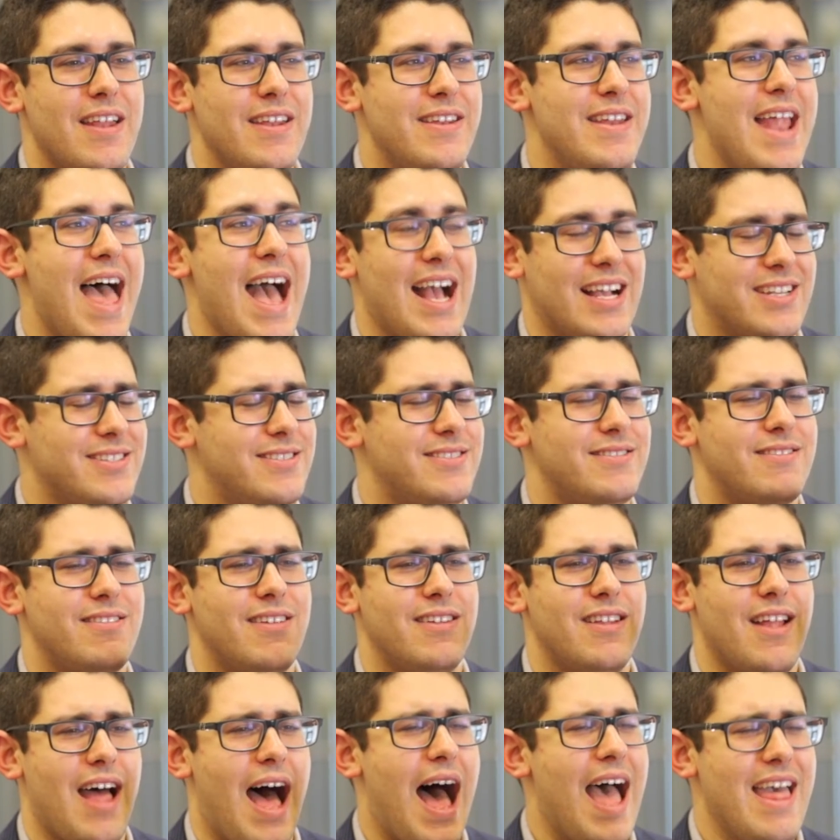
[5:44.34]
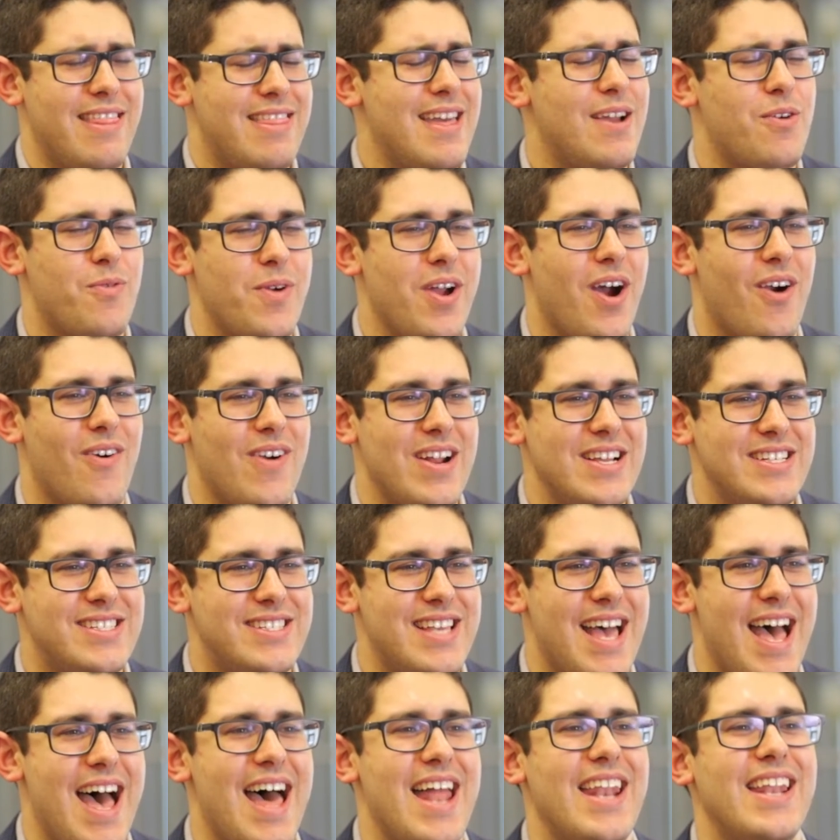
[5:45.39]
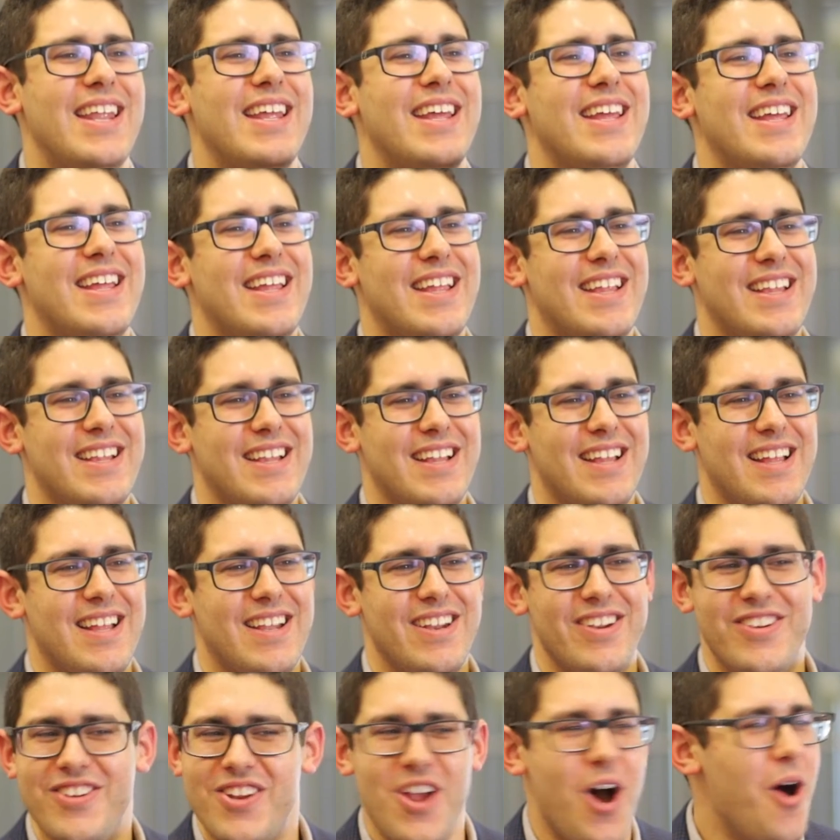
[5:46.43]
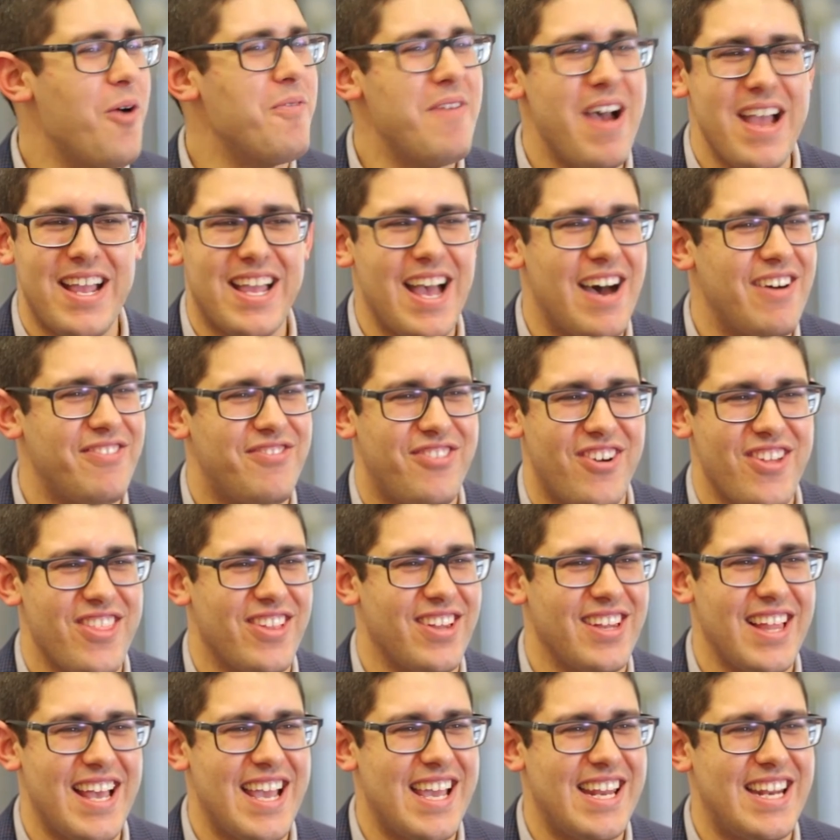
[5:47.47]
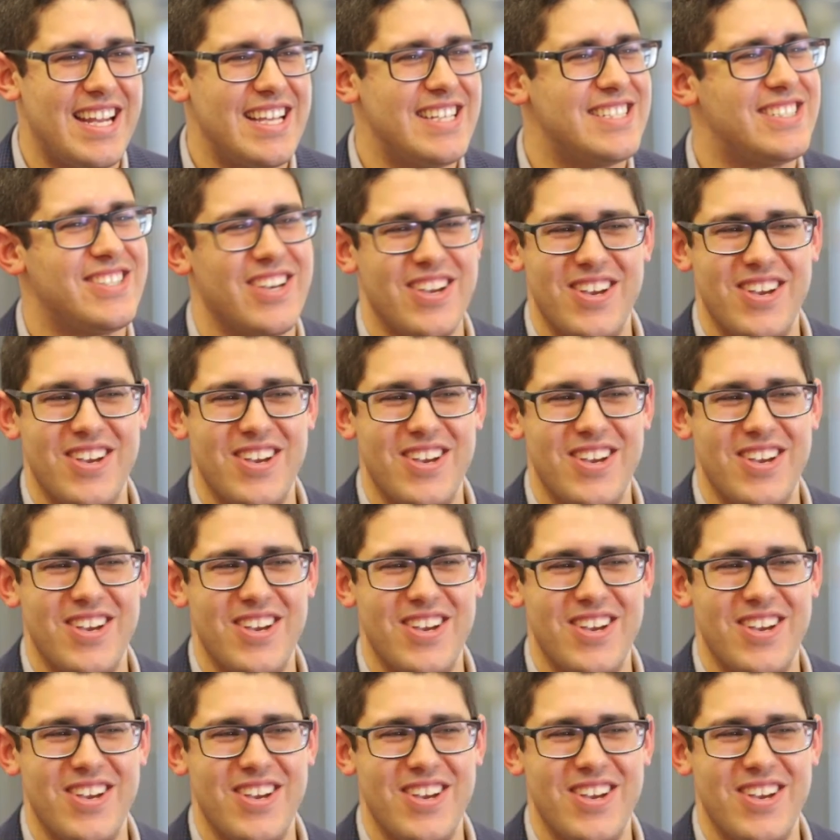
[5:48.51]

Next, I think we already said, no makeup for the ladies